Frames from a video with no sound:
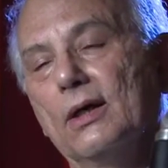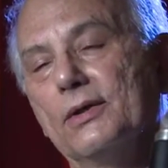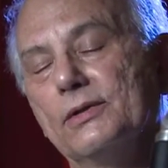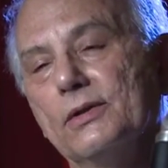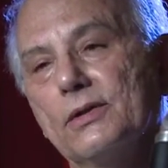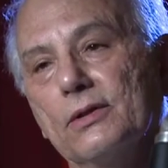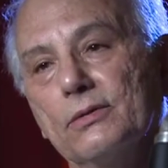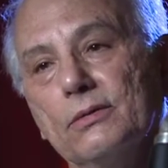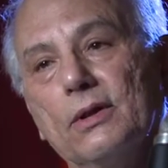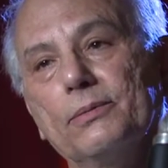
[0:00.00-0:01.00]
Since I
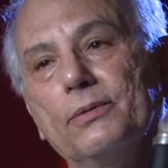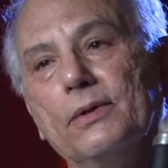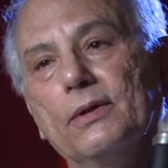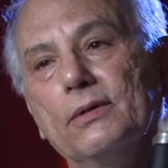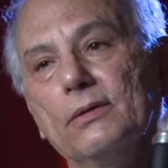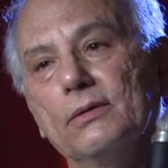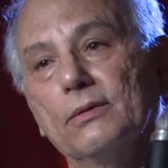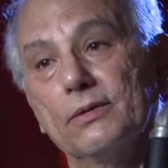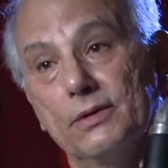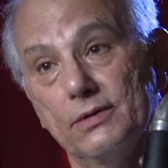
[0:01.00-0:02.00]
grew up in
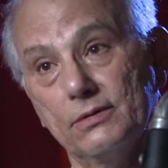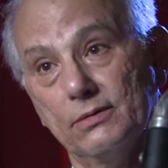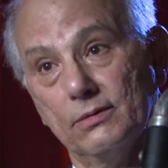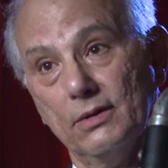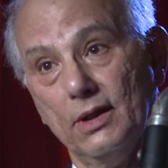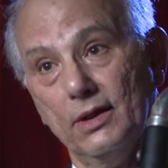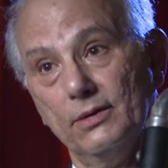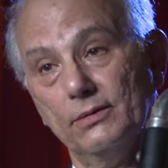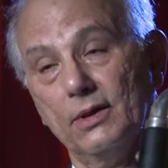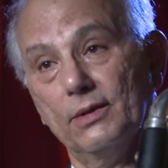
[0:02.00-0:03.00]
northeastern
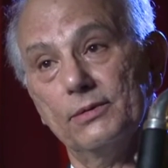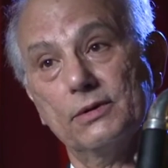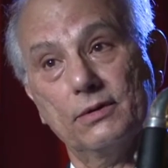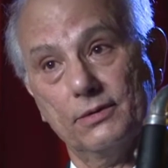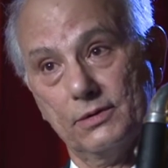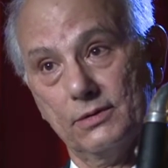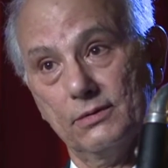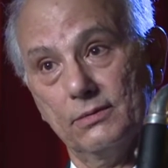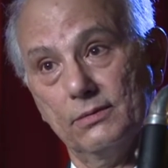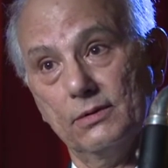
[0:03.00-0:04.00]
Ohio, I was close
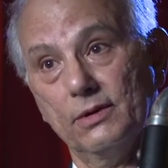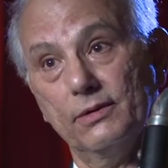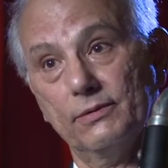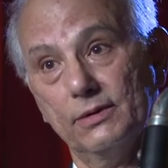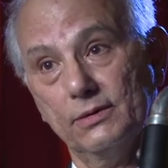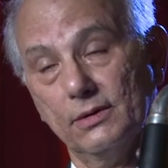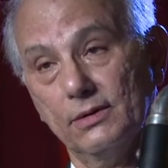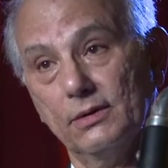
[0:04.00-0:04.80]
to Cleveland.